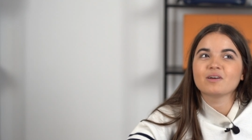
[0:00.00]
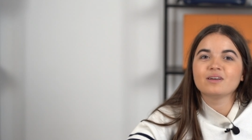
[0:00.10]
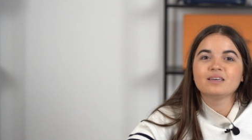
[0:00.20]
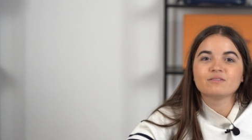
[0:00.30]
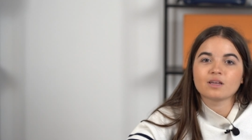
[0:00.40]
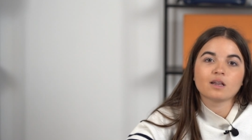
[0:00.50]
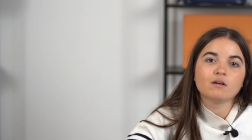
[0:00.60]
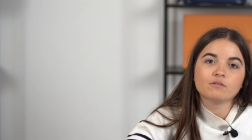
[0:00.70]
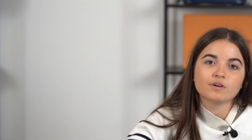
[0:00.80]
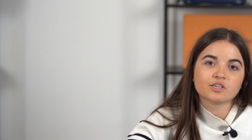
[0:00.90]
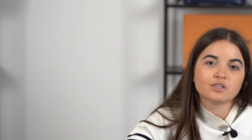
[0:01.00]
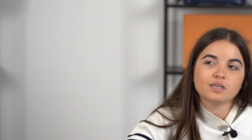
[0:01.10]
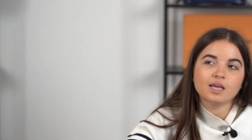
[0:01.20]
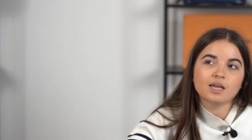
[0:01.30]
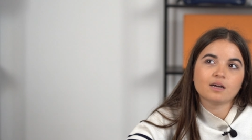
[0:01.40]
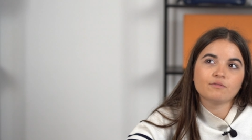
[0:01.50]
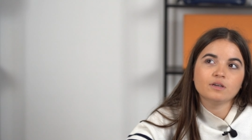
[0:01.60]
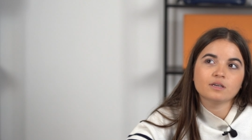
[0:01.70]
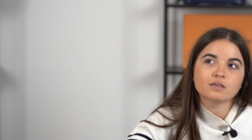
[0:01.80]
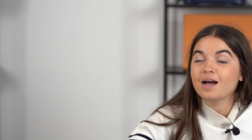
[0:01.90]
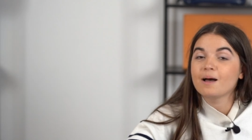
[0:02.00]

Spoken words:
a gift I love actually, and I think